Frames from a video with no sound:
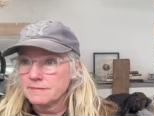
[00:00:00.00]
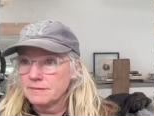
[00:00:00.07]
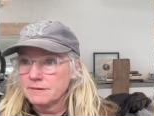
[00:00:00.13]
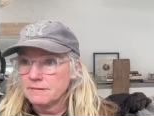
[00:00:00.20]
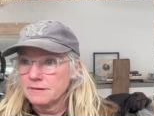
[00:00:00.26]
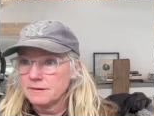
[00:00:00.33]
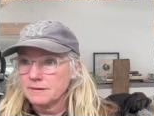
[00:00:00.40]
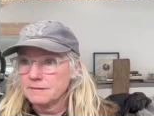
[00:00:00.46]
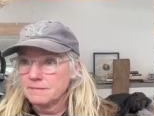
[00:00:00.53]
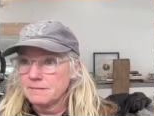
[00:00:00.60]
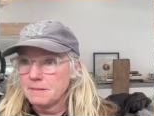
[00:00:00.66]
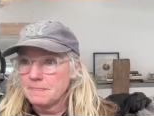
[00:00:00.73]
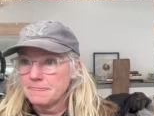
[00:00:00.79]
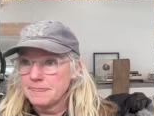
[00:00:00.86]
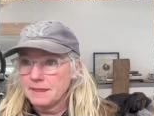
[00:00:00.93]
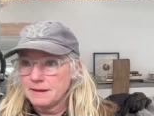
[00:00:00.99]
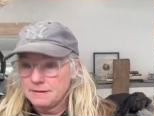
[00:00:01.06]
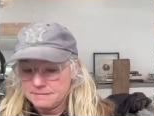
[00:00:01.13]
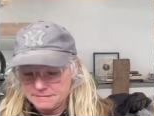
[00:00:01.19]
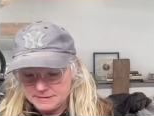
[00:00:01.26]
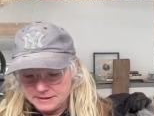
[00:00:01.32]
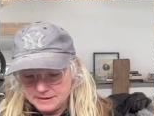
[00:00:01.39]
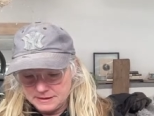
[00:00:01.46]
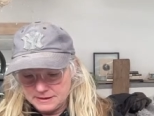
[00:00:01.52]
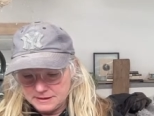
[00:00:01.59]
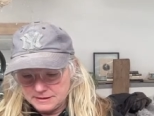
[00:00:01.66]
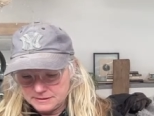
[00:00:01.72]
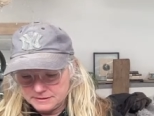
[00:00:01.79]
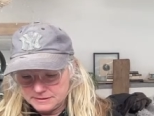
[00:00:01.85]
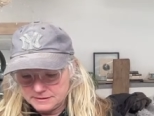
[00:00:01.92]
There we go.
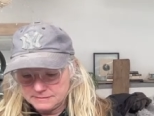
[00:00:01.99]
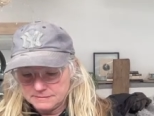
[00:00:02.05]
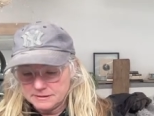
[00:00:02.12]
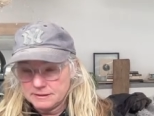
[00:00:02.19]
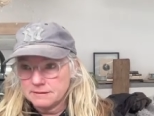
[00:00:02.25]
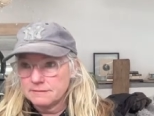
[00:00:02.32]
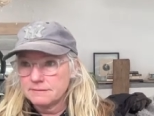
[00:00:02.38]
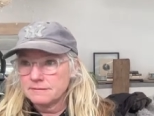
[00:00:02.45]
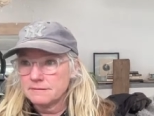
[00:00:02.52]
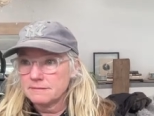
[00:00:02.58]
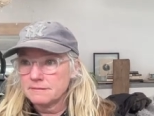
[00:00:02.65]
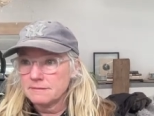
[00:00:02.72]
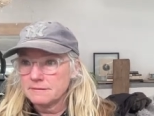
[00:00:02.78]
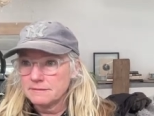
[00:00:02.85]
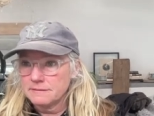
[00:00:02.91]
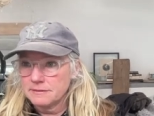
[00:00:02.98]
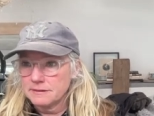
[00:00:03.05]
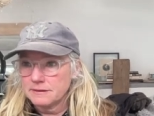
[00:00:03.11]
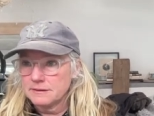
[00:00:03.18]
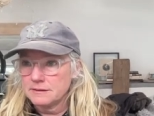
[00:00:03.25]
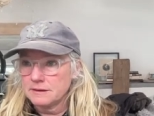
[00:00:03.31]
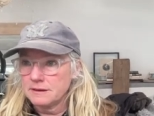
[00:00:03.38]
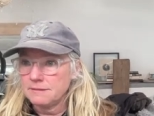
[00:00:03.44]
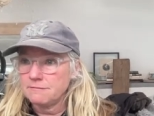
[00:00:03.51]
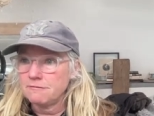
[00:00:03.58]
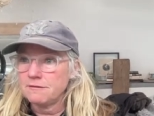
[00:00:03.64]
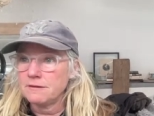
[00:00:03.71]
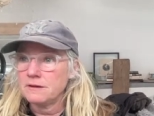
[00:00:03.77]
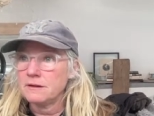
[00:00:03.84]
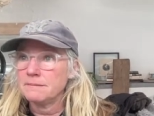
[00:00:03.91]
Estimate time
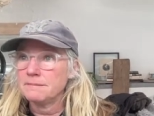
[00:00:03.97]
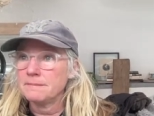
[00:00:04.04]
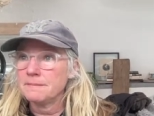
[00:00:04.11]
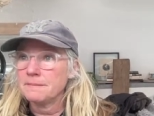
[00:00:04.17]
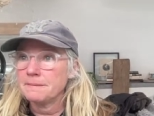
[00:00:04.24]
frame